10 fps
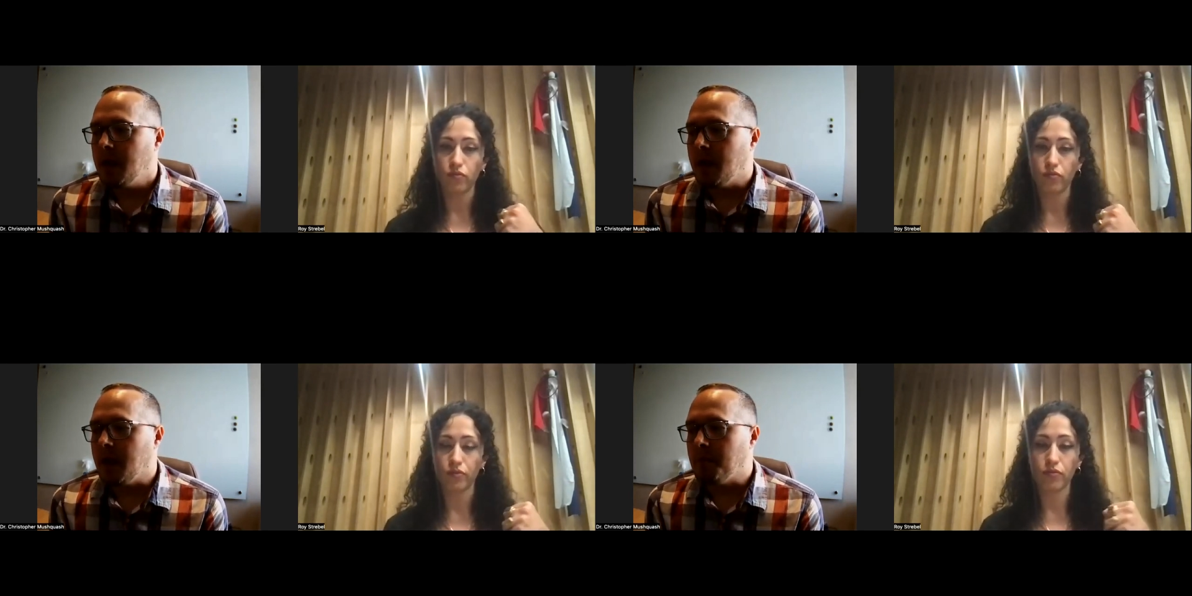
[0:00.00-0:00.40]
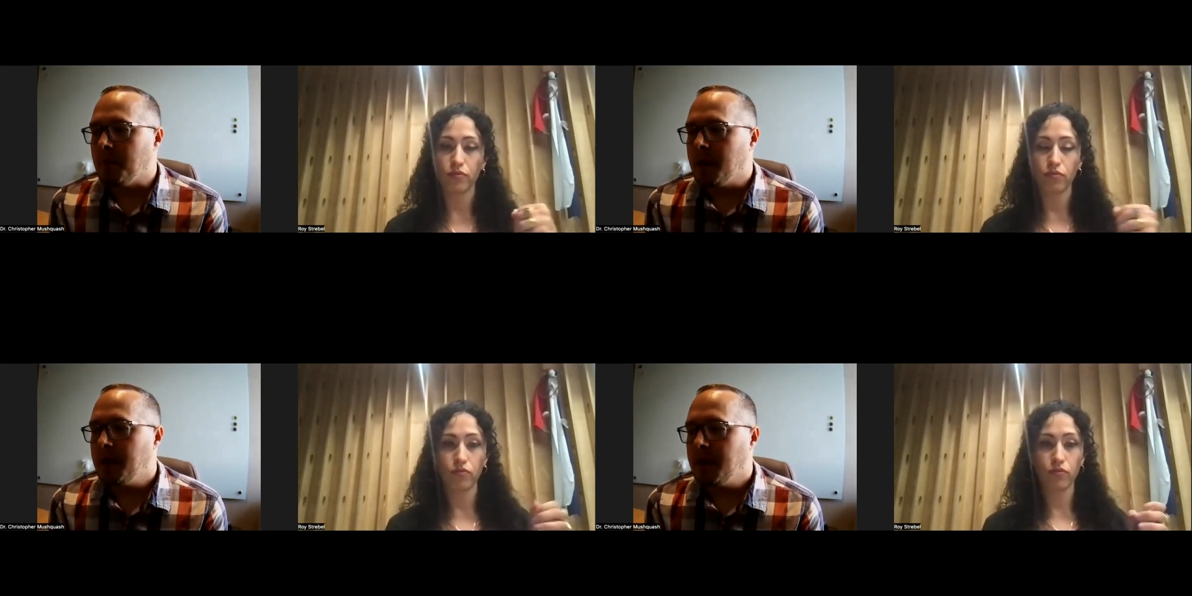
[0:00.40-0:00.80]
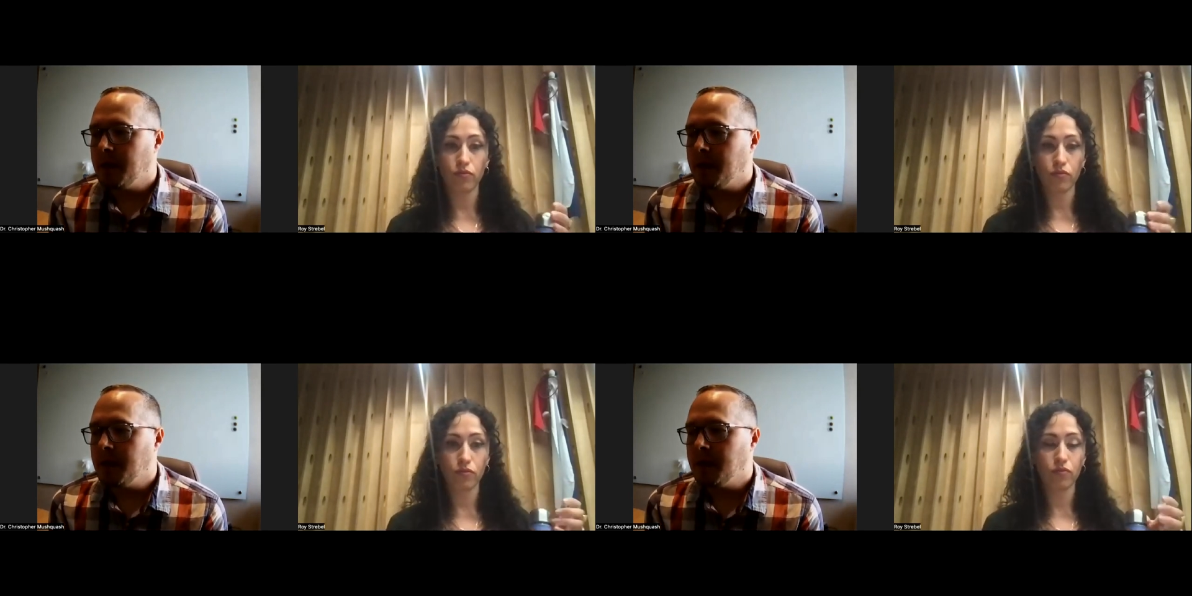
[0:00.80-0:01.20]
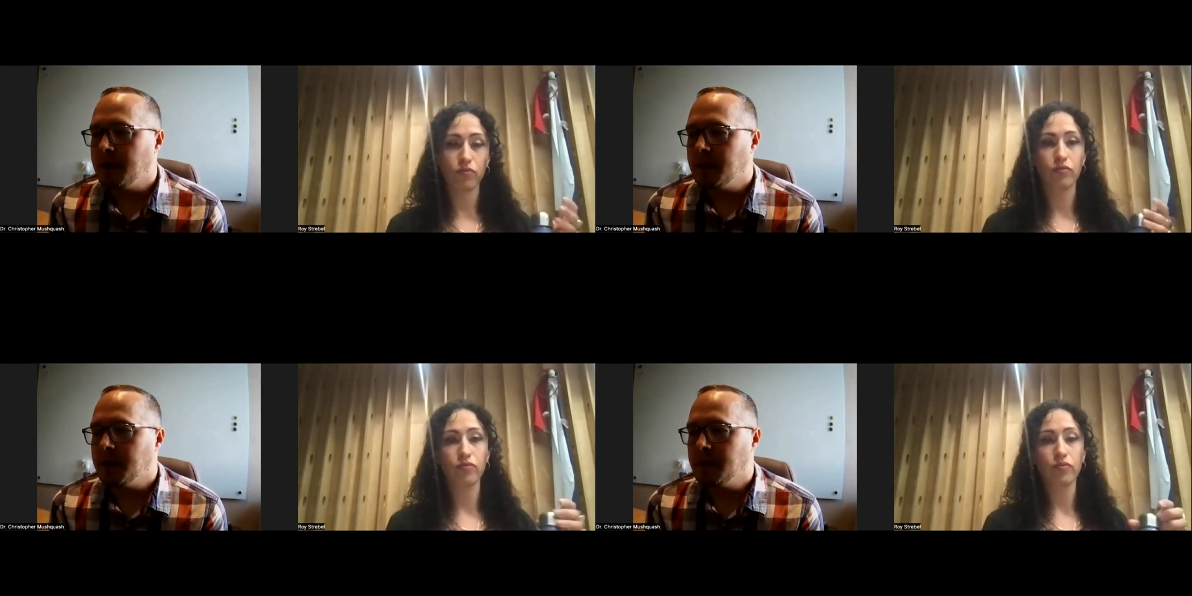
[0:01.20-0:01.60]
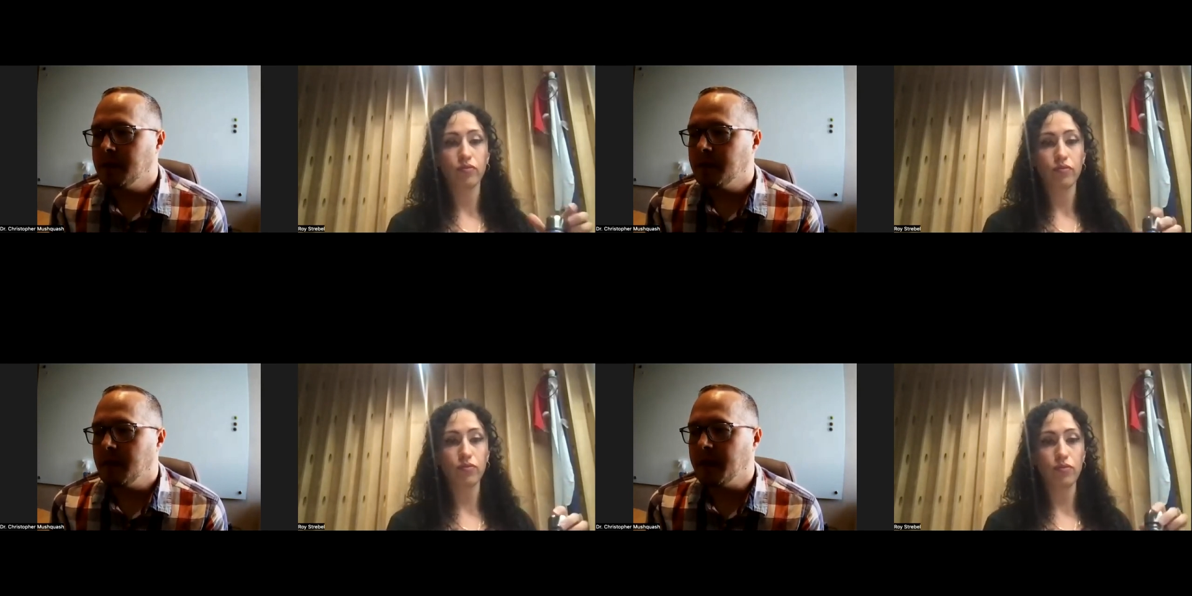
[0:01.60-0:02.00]
Speaker 1: um,
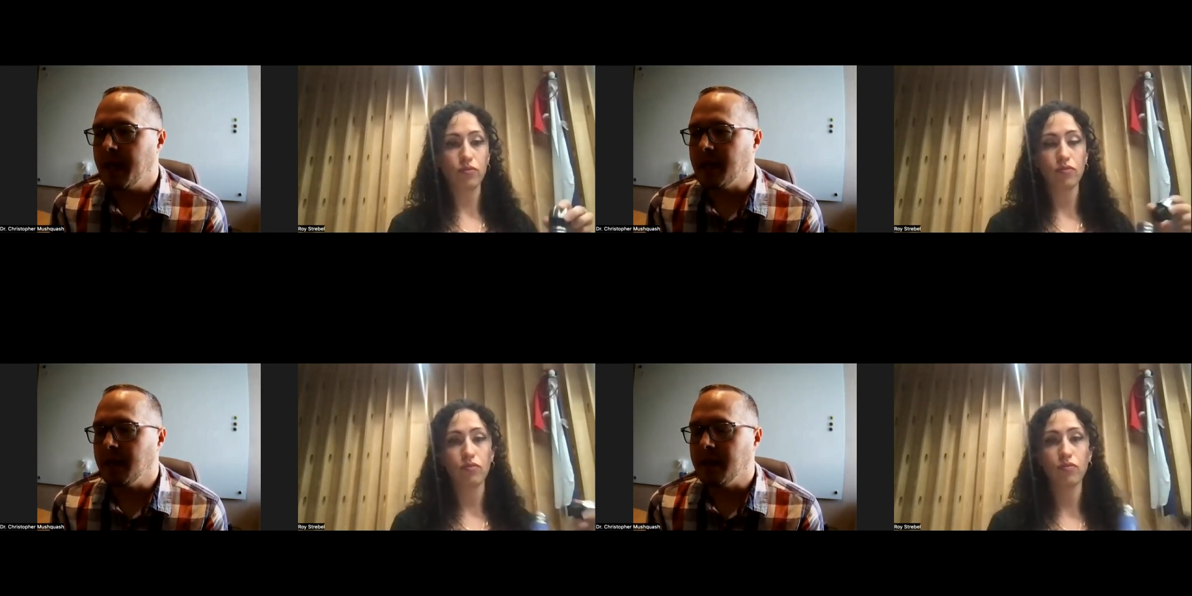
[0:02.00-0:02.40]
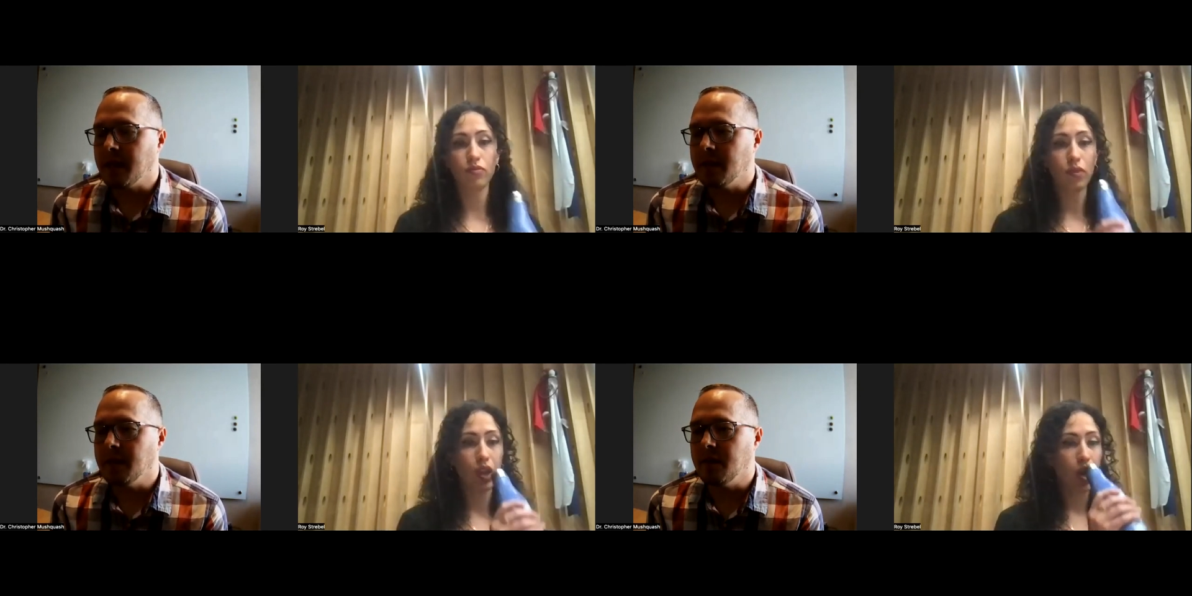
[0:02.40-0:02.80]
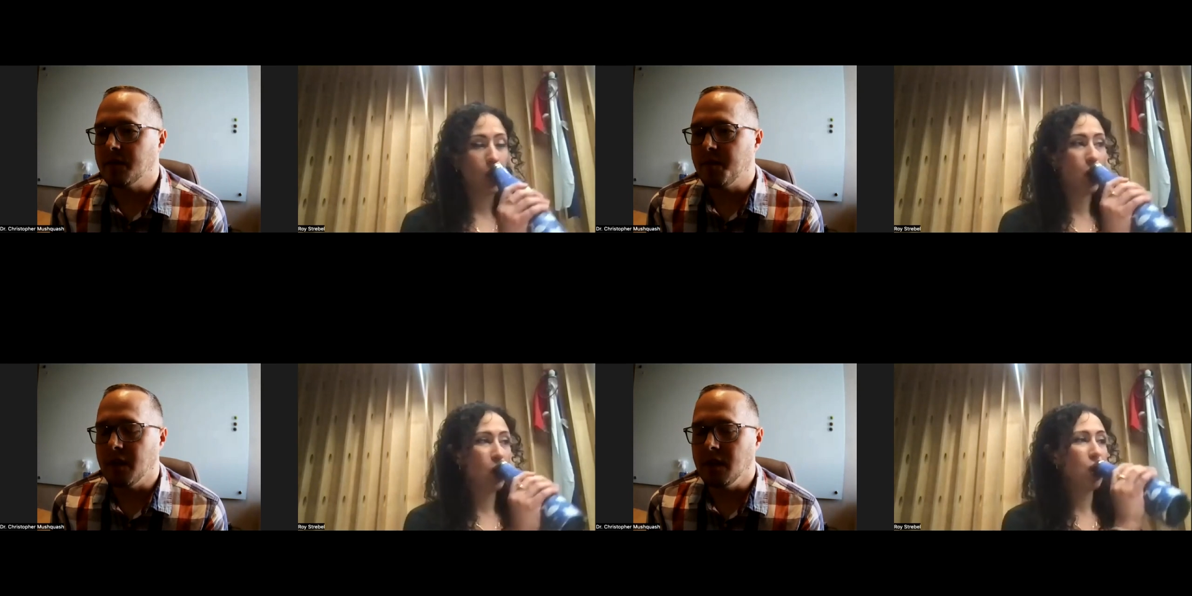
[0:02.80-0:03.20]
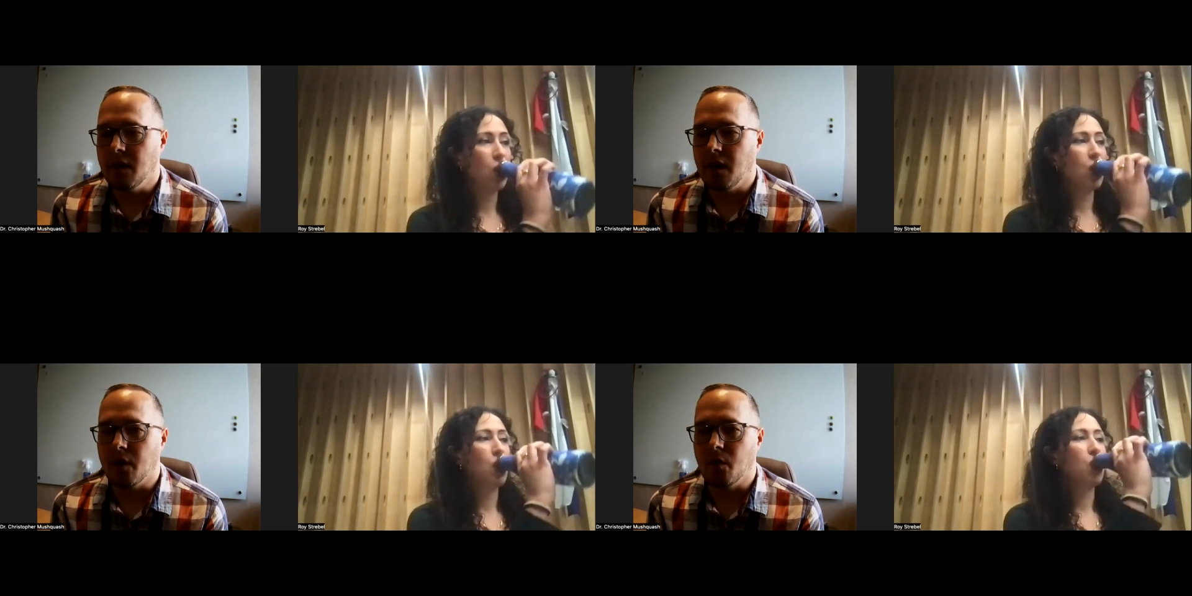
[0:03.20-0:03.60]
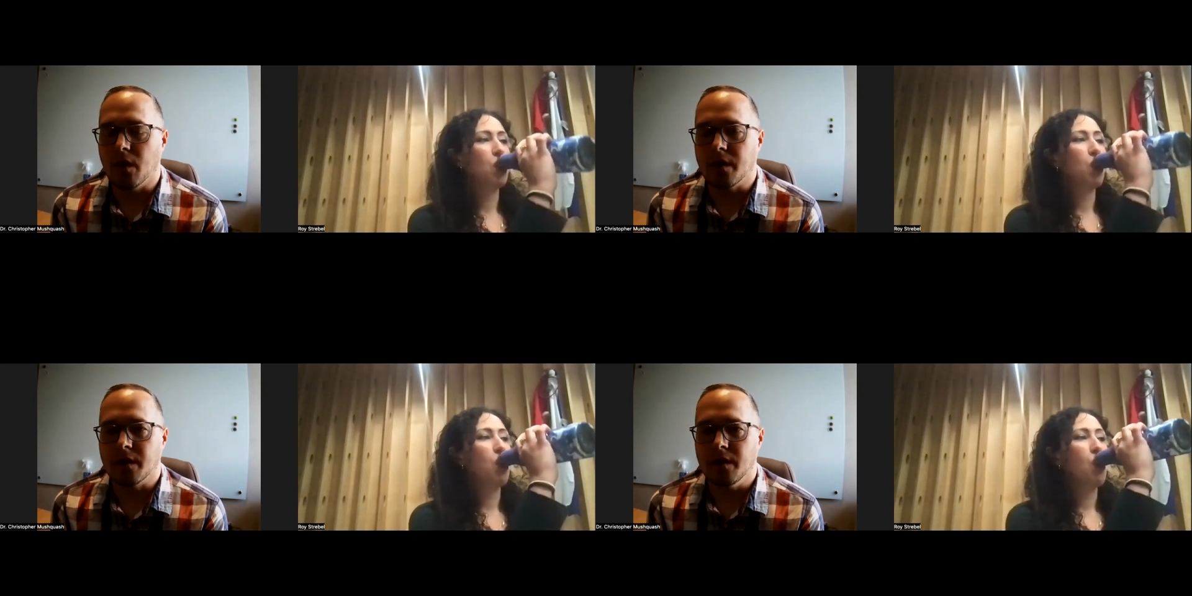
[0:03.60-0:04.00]
again, like there's been a lot of
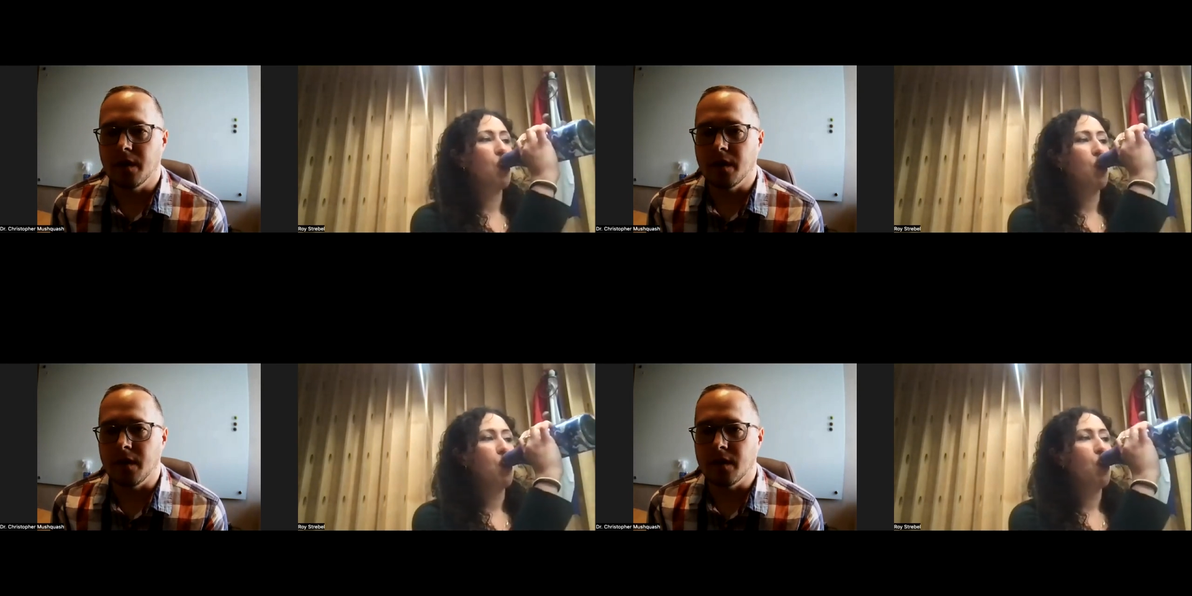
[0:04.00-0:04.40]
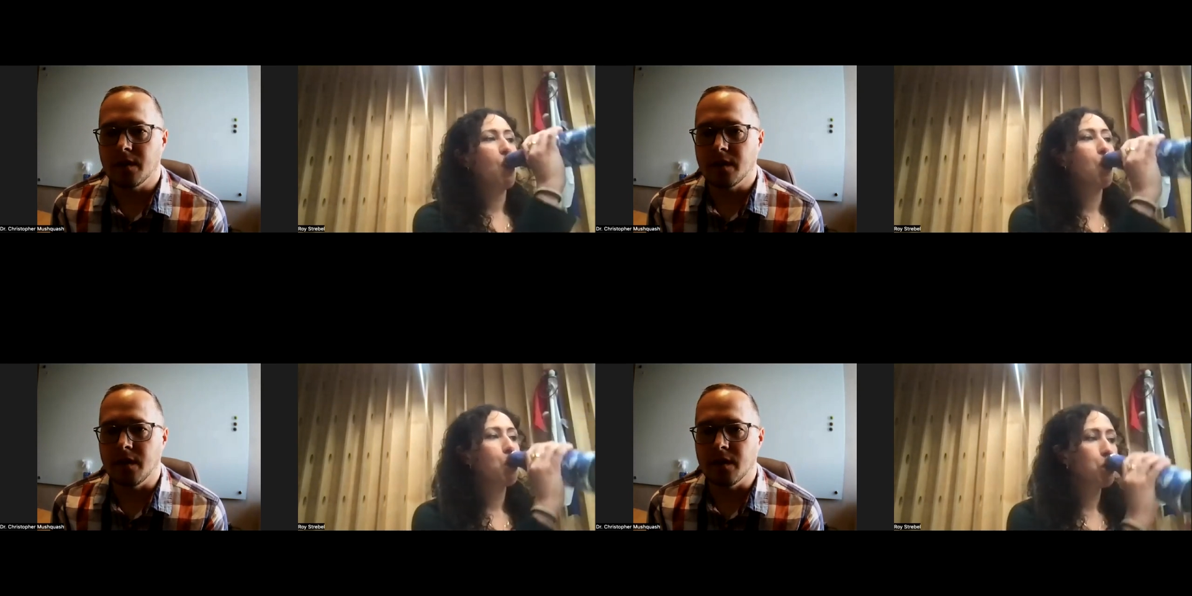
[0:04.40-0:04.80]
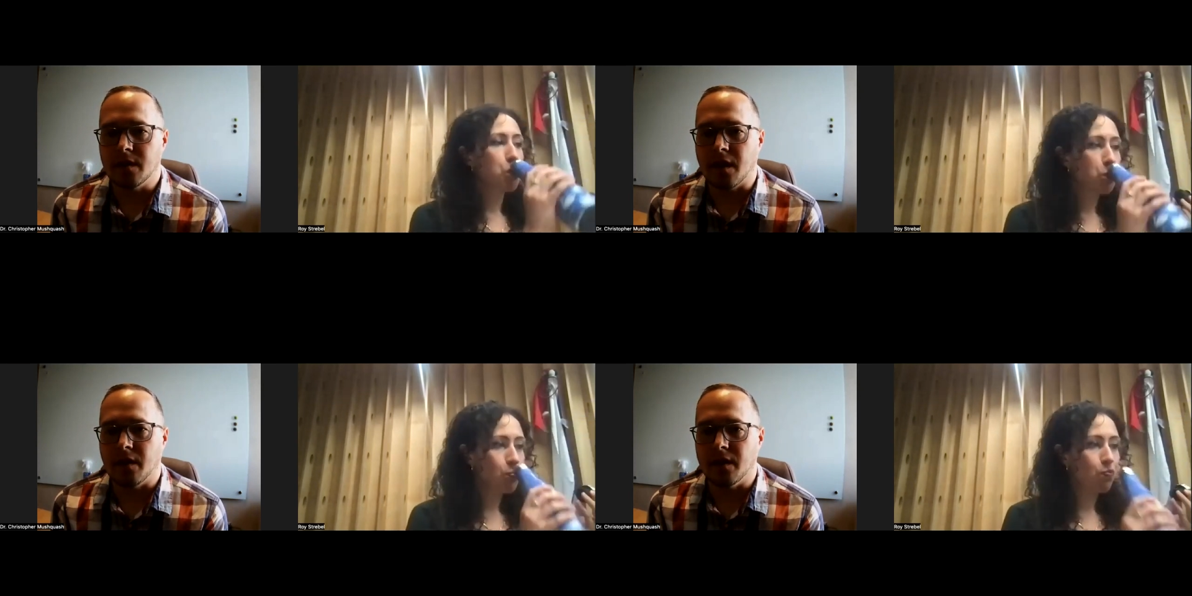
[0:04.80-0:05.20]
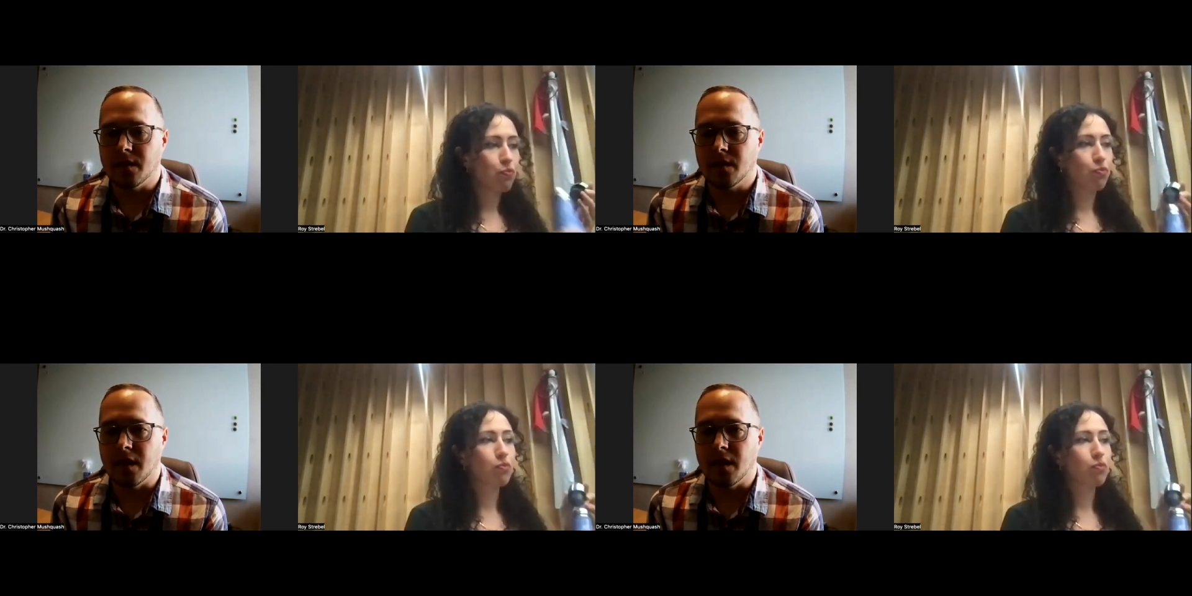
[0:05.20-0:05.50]
work in, in these in these areas.